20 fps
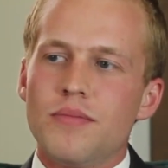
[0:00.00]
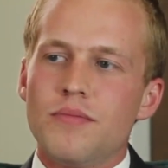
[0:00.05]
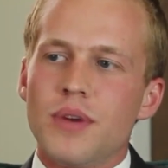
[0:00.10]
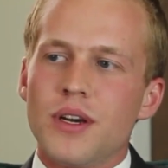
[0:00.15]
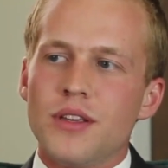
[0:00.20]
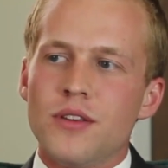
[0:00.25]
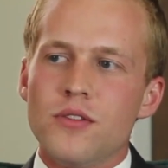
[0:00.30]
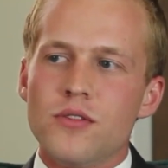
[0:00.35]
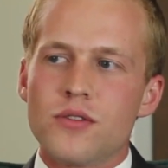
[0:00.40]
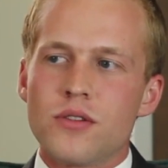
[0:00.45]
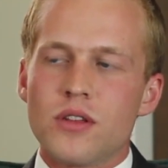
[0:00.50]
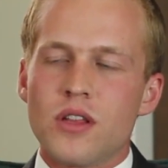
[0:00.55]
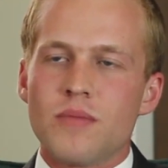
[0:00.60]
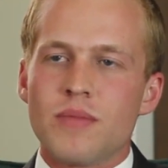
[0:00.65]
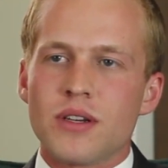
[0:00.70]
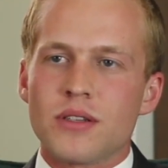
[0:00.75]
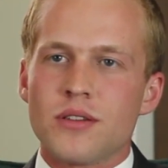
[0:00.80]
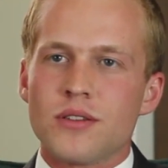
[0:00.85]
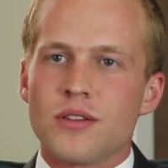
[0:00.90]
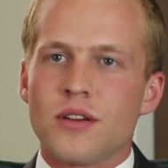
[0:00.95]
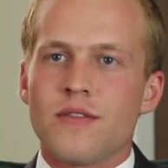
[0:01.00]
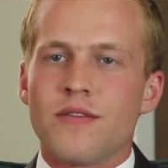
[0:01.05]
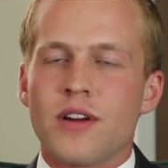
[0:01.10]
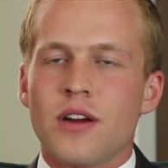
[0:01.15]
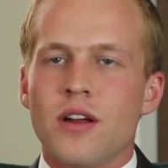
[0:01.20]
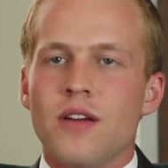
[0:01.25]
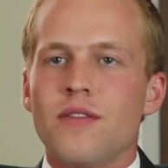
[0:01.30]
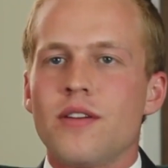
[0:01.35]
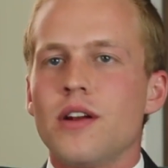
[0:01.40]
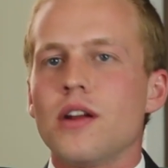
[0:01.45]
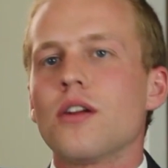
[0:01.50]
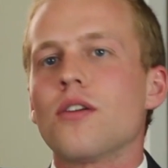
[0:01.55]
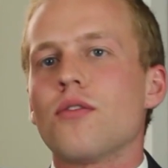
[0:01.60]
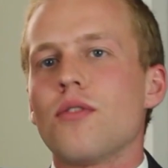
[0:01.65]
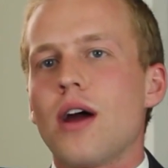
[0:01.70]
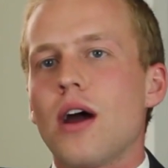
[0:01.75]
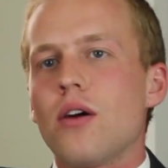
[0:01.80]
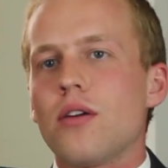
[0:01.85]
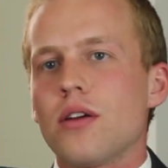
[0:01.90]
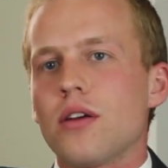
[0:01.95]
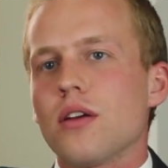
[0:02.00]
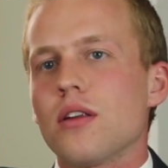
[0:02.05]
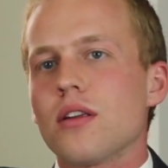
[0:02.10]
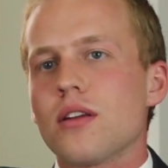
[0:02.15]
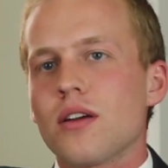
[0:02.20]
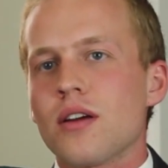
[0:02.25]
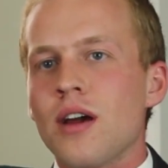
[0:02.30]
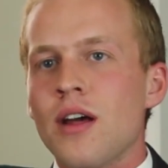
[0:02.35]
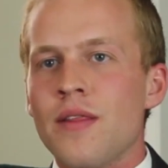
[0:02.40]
But usually the buses are very, very crowded,